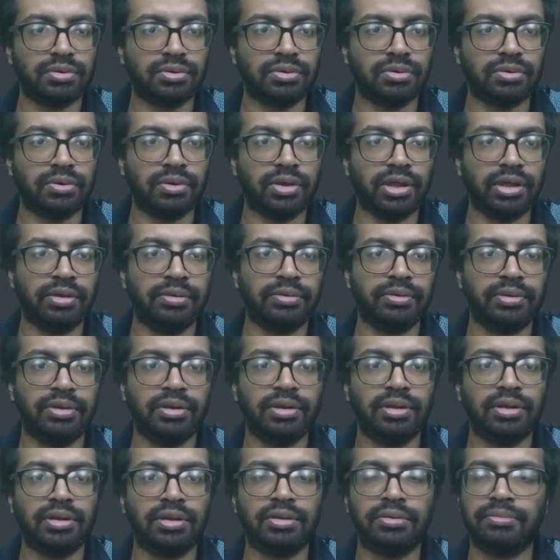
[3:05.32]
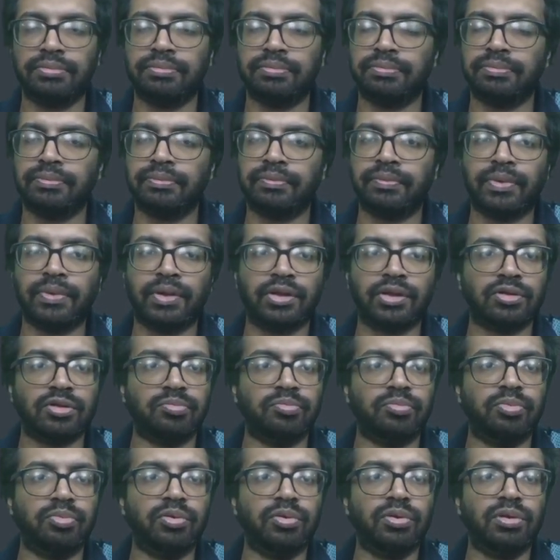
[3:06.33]
Okay. So
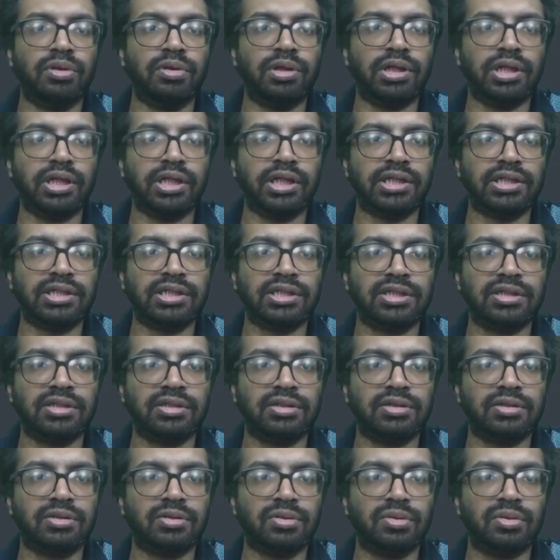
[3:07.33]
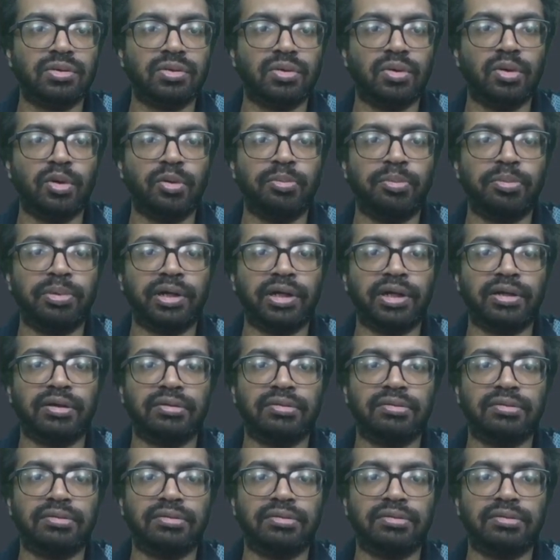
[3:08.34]
bool is open,